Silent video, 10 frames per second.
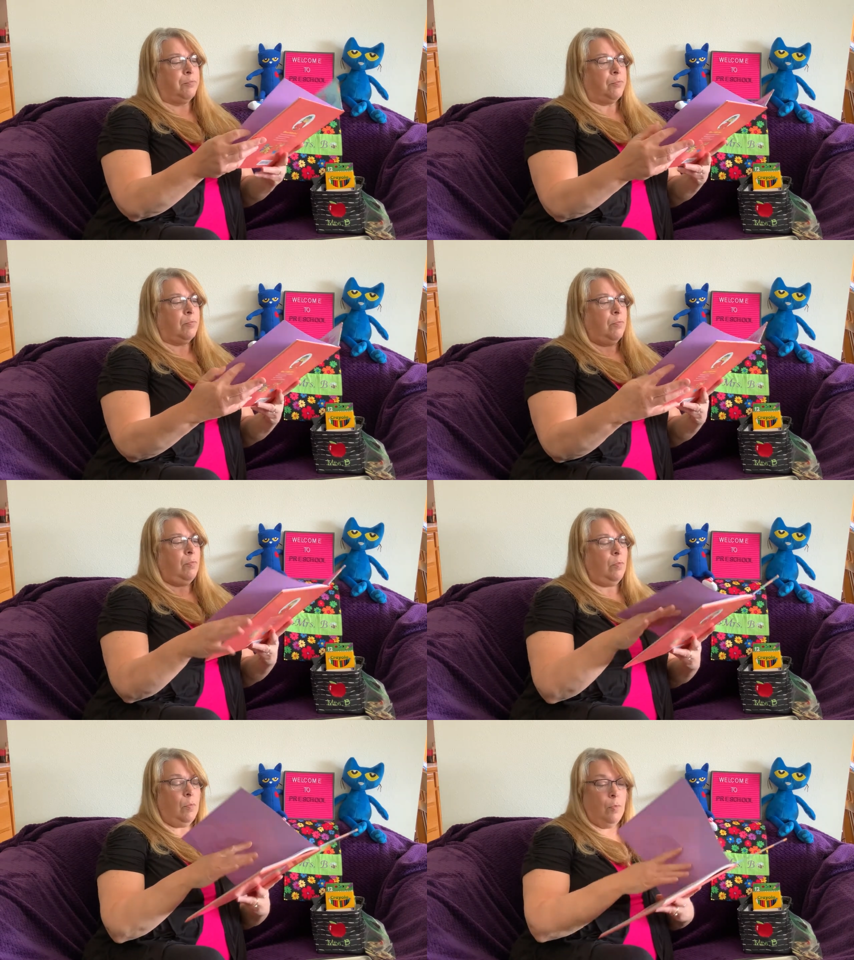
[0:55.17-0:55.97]

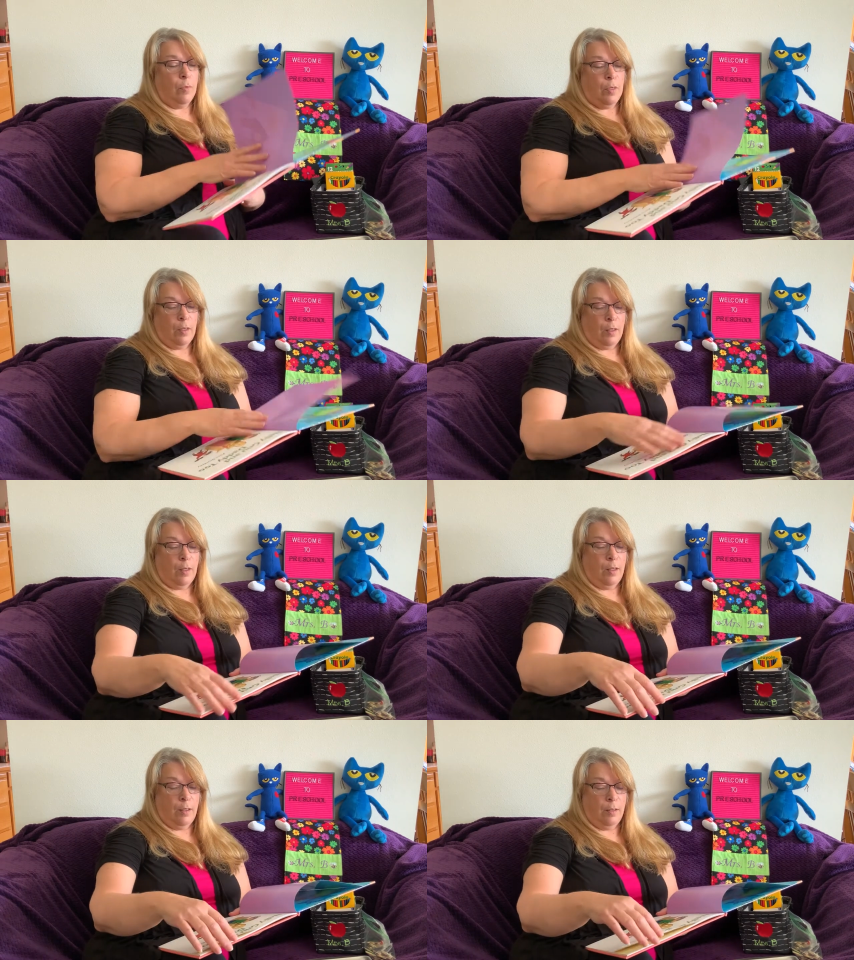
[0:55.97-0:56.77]

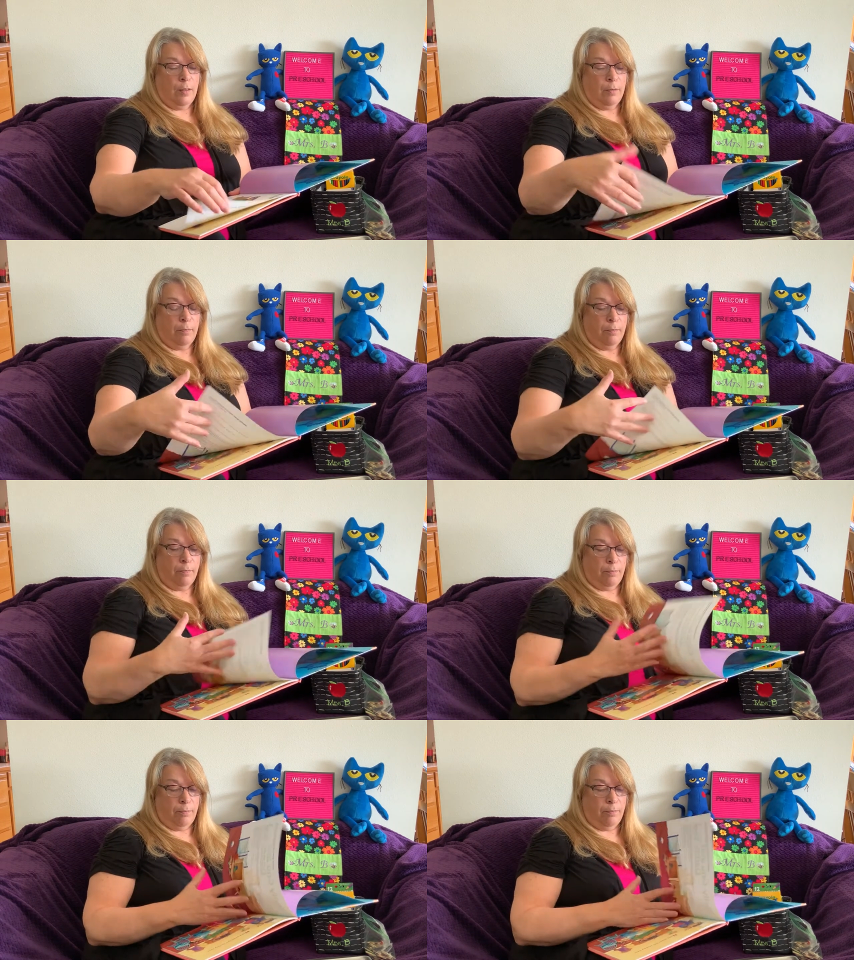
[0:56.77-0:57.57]

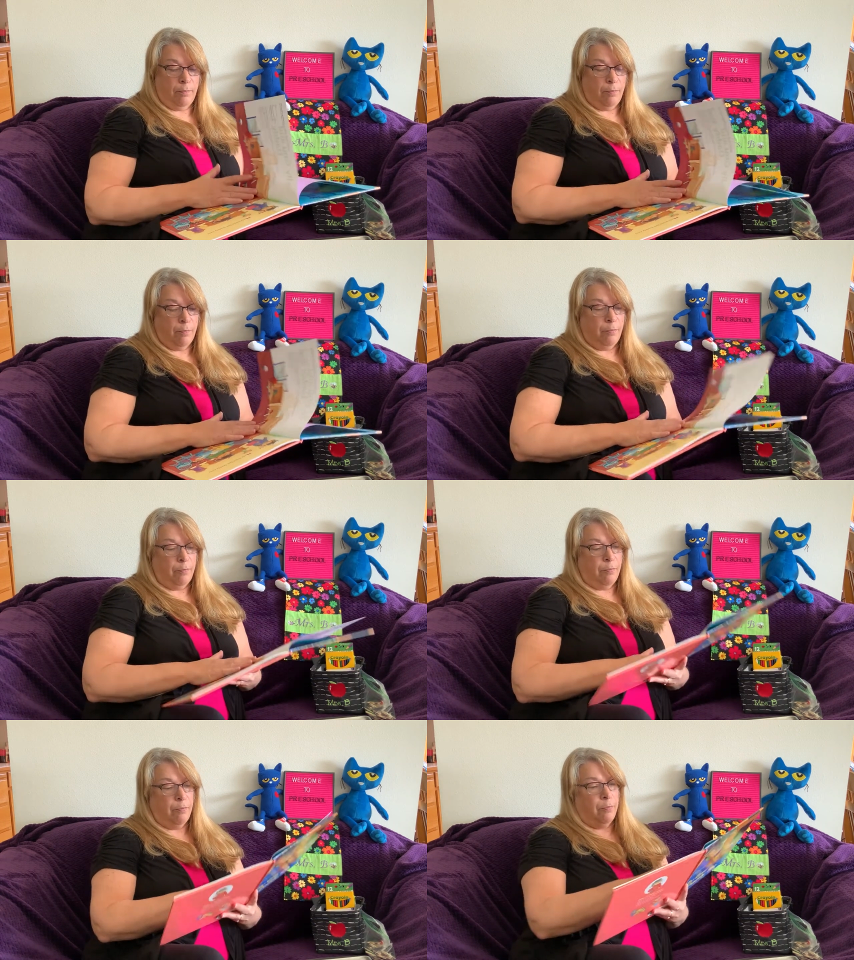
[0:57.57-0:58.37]

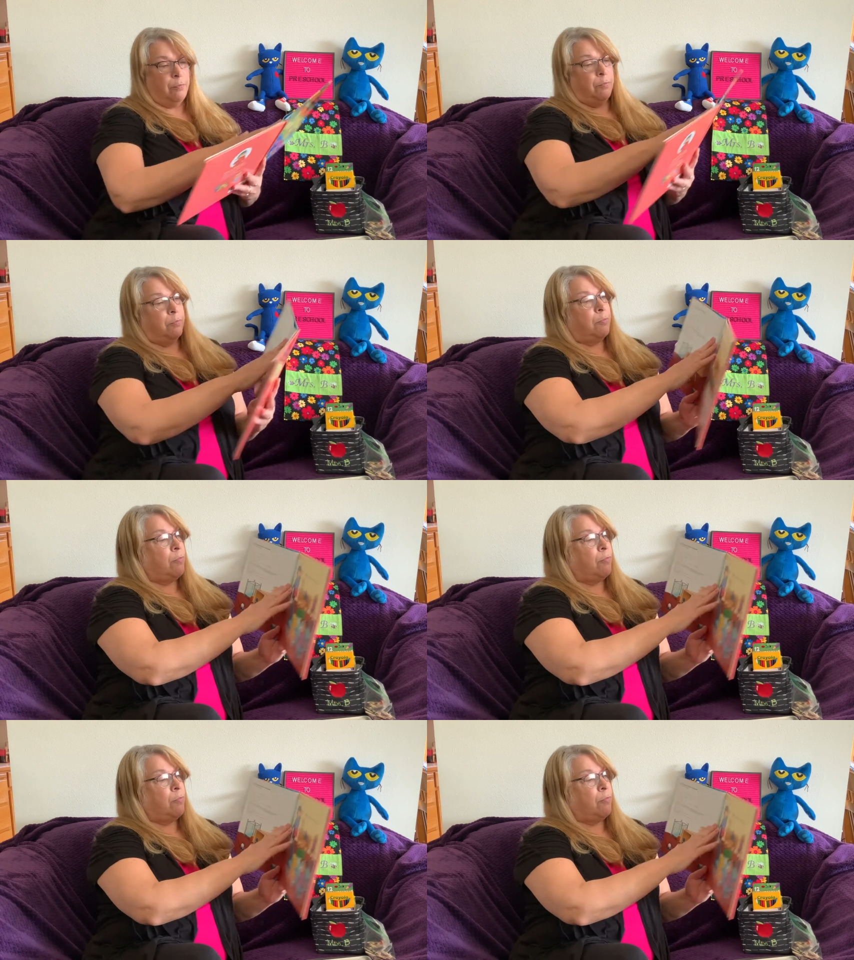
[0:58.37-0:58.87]
Nobody speaks.